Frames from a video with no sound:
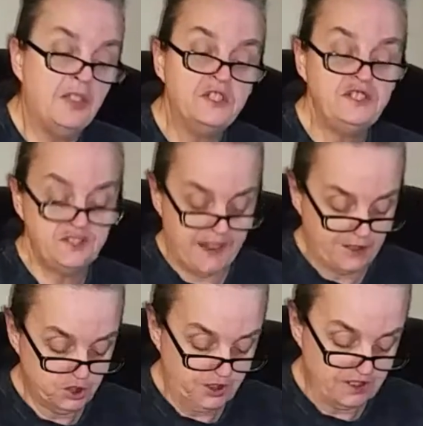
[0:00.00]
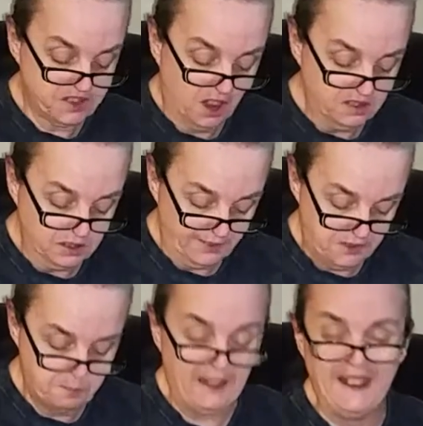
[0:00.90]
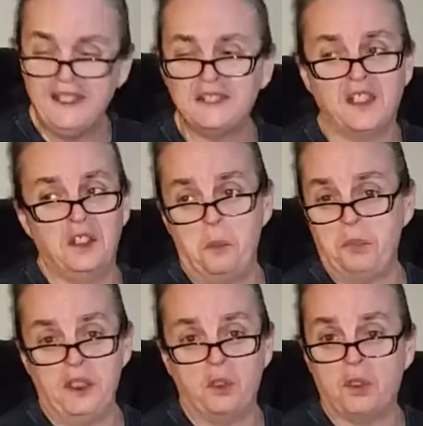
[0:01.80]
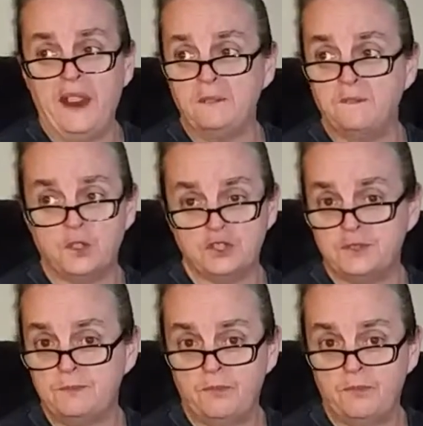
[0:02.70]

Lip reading: This is actually a tongue cleaner, but it's going to be great for